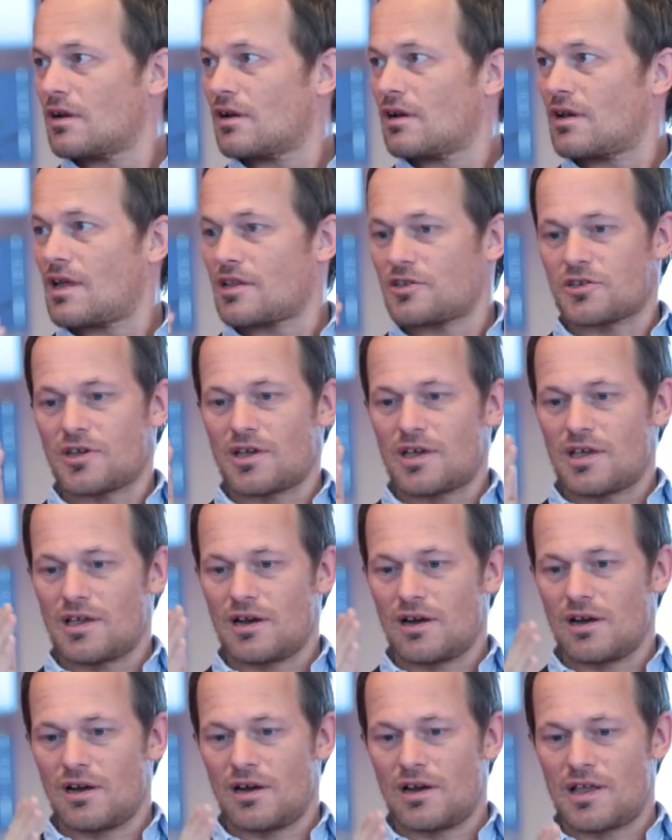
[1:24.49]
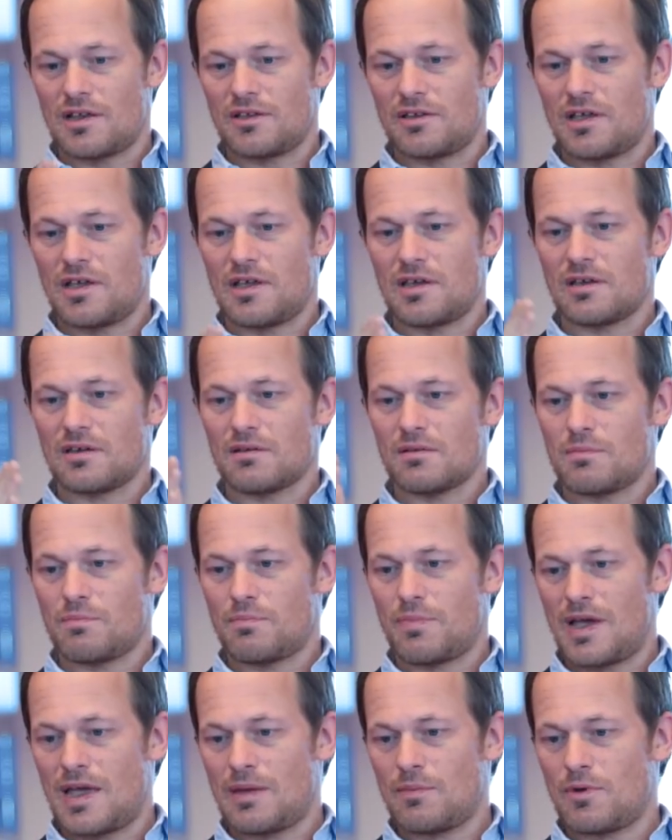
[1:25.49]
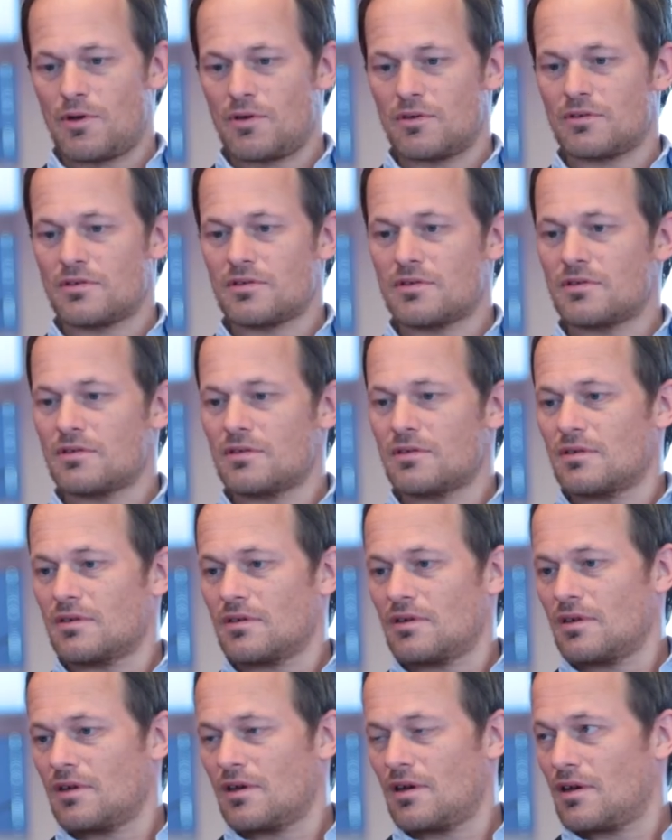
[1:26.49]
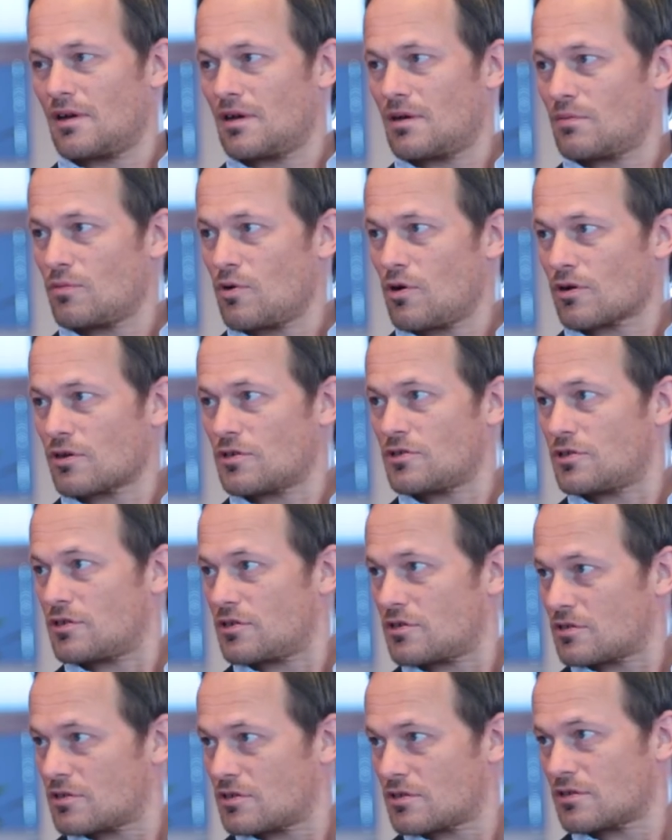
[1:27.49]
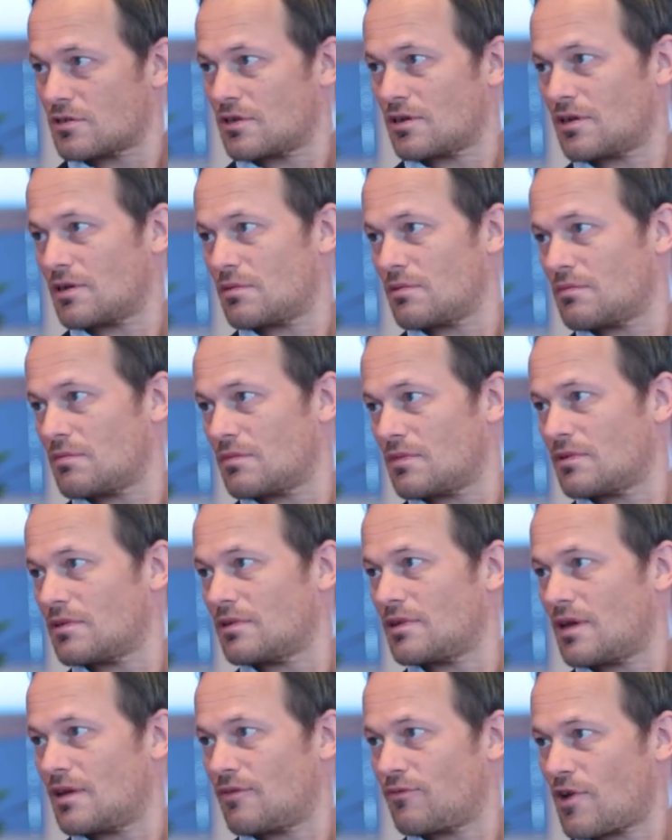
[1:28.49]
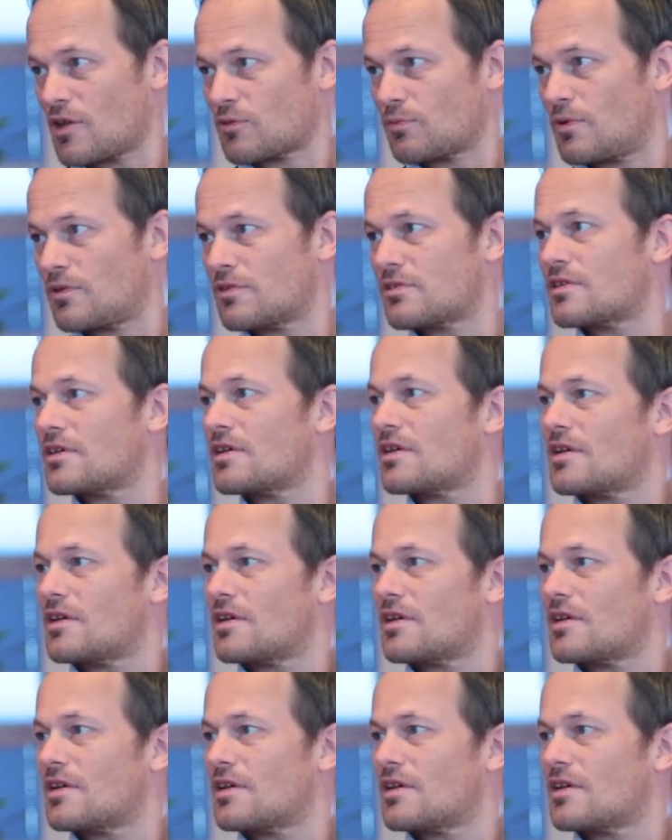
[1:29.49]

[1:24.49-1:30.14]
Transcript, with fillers: Let's say lending, payments, uh, mortgages, like uh, investments.